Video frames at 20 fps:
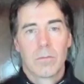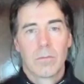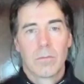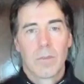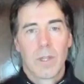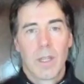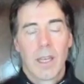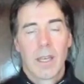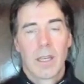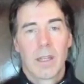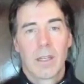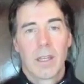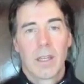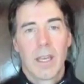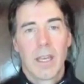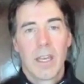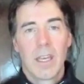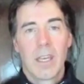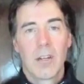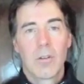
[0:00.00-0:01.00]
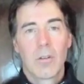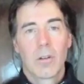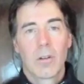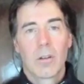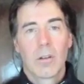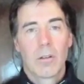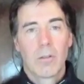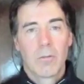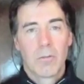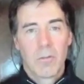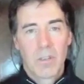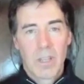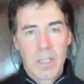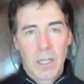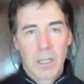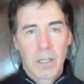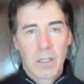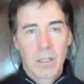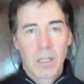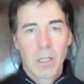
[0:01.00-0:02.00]
and
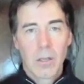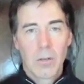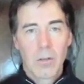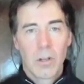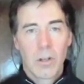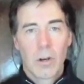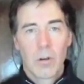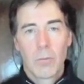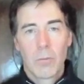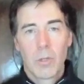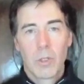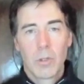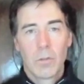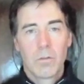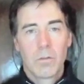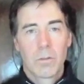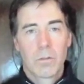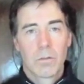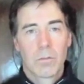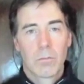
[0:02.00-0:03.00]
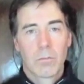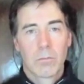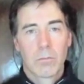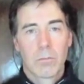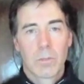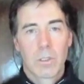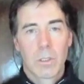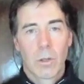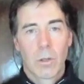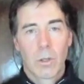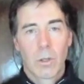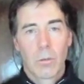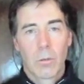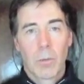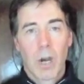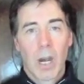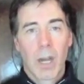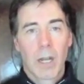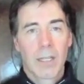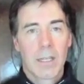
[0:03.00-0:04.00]
physically you don't move, so your
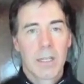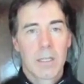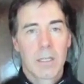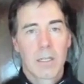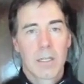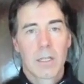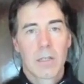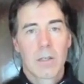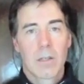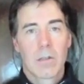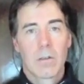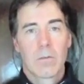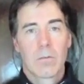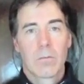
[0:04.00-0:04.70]
body is still,